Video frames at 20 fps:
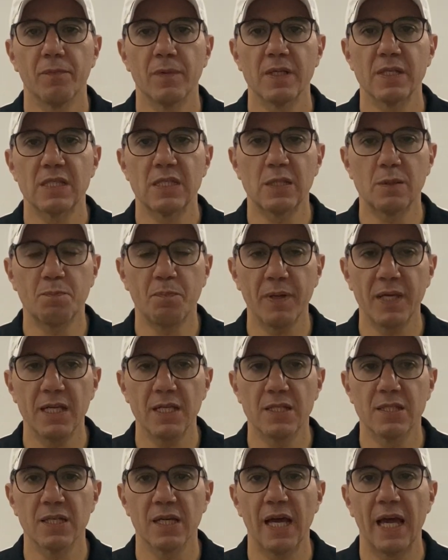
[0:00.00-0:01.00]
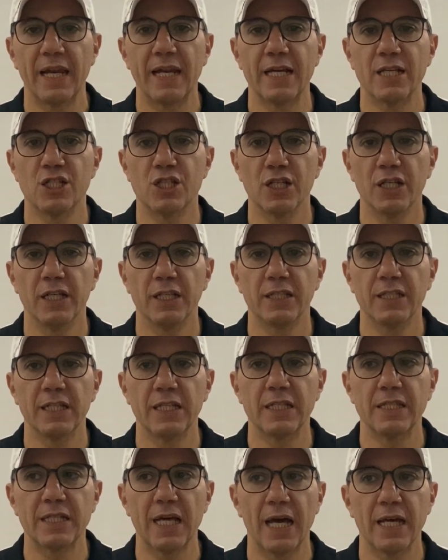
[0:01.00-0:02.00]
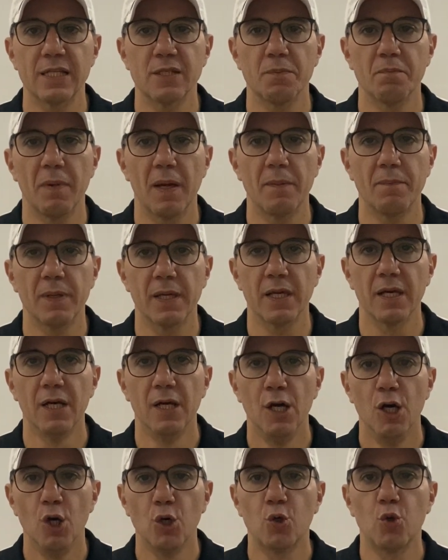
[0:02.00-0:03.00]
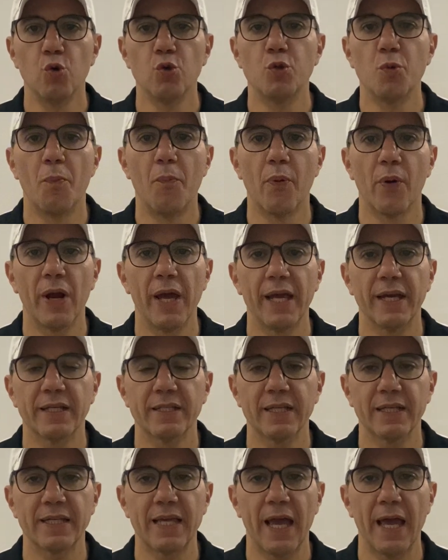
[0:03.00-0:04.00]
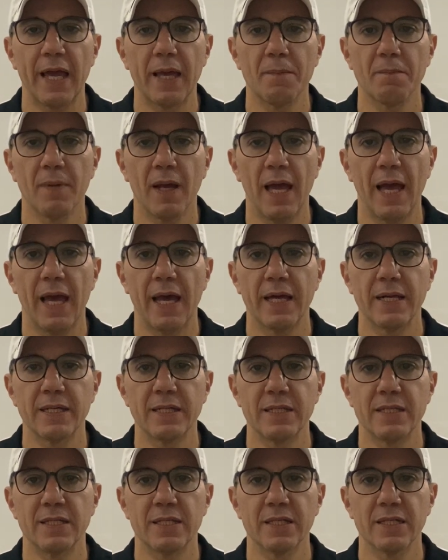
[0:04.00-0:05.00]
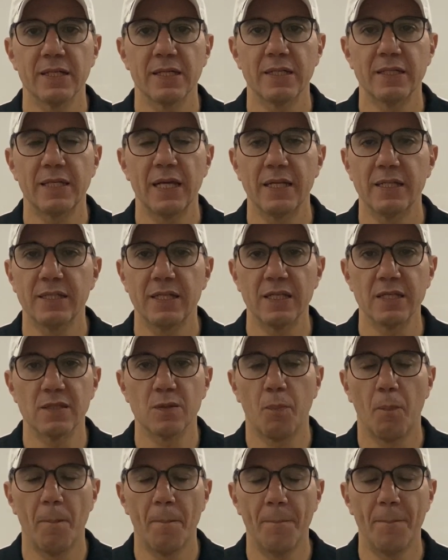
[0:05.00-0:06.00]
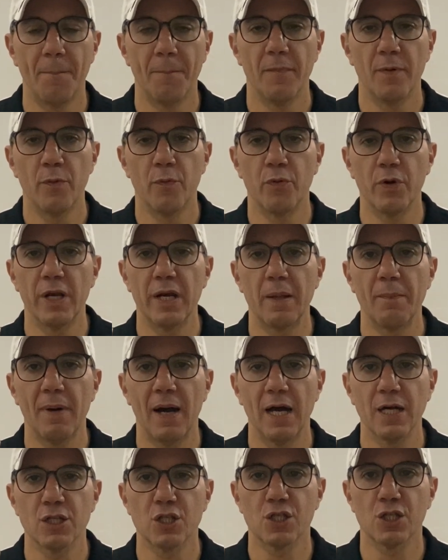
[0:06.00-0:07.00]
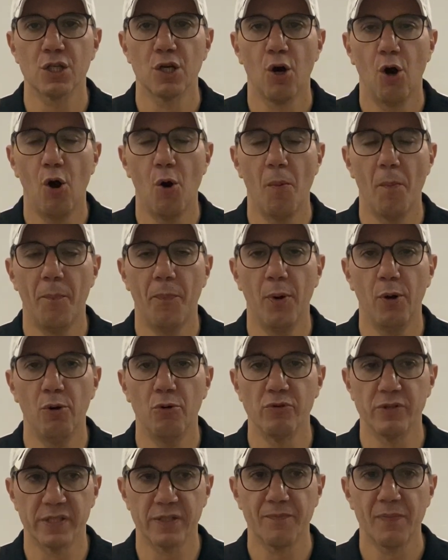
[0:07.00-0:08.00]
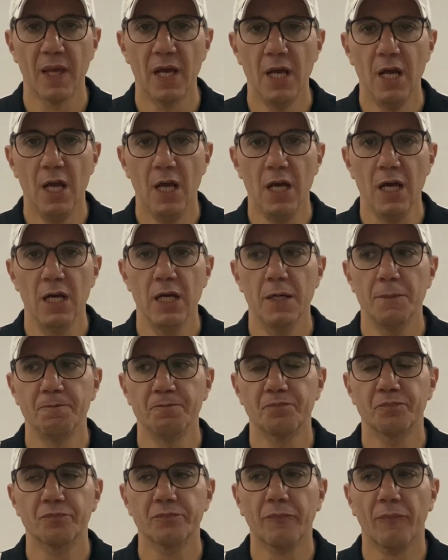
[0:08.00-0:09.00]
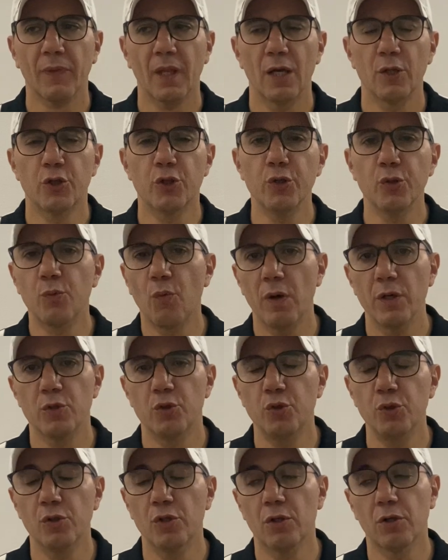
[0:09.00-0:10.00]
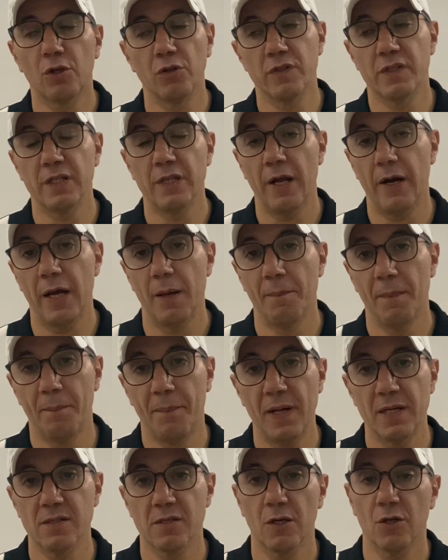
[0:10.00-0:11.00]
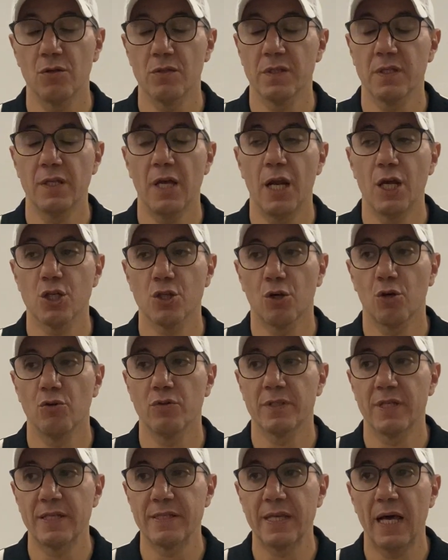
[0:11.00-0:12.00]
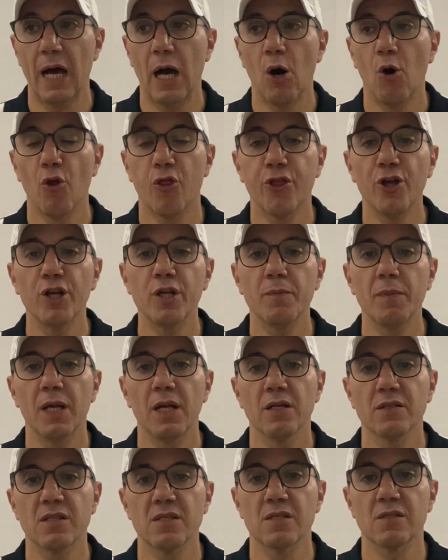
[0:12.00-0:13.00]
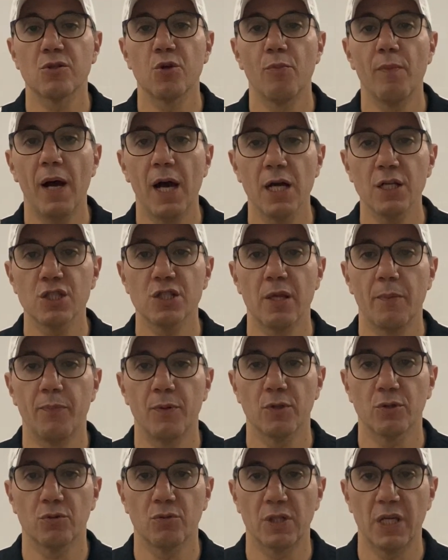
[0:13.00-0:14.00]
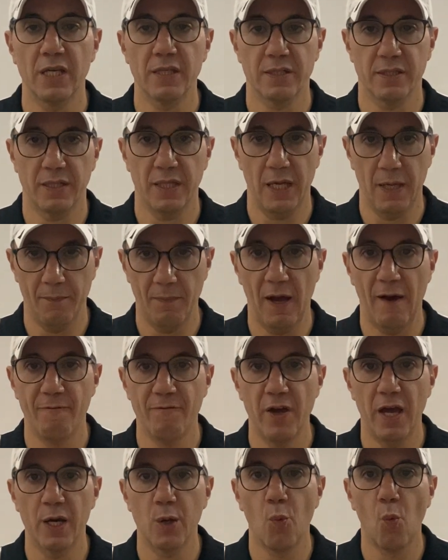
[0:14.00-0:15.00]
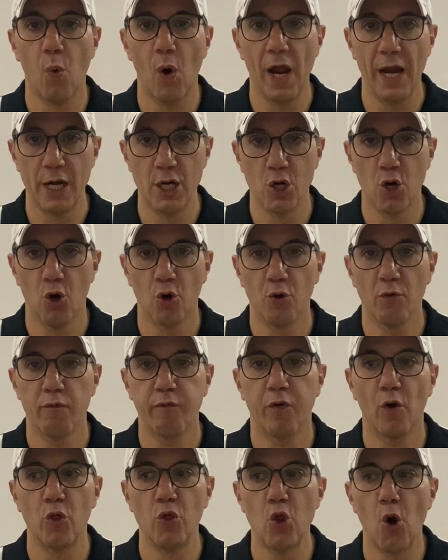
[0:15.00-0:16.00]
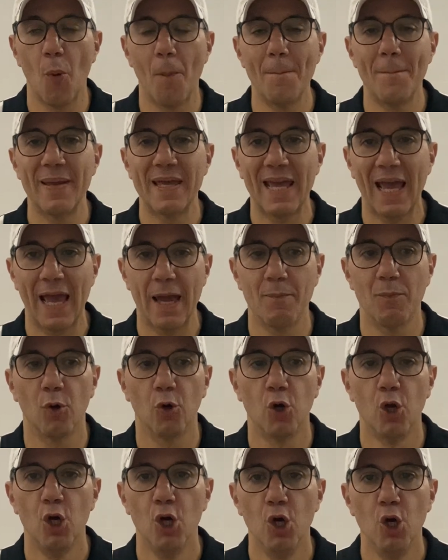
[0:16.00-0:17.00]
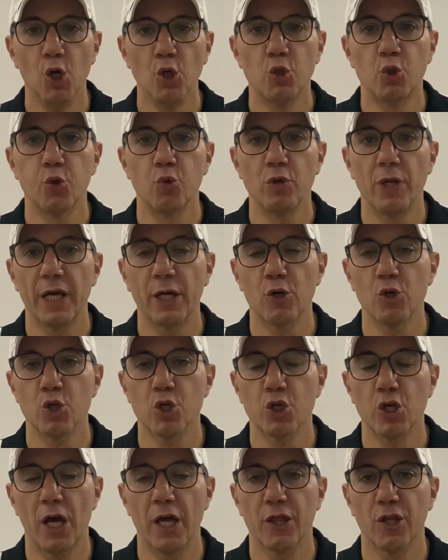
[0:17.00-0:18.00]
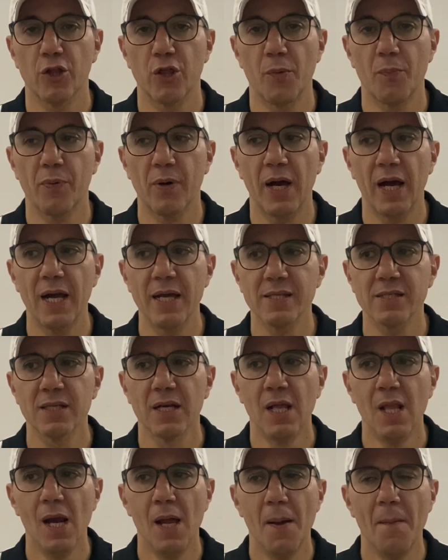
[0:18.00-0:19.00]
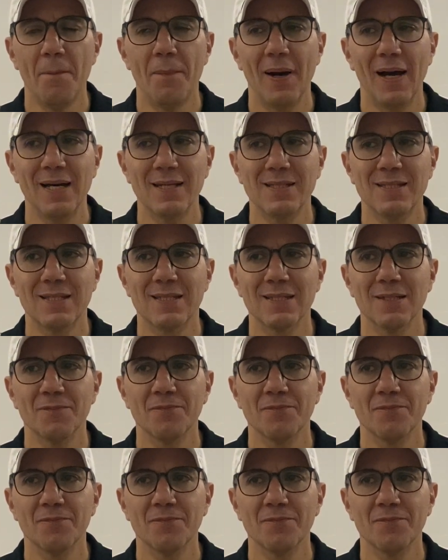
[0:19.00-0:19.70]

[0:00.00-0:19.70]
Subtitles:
speed and agility that maybe could break the game, and that is really much on pause. To consider personal consideration, Conceição, 30 minutes is too much. The Portuguese team are very well known for not being able to negotiate on the price, but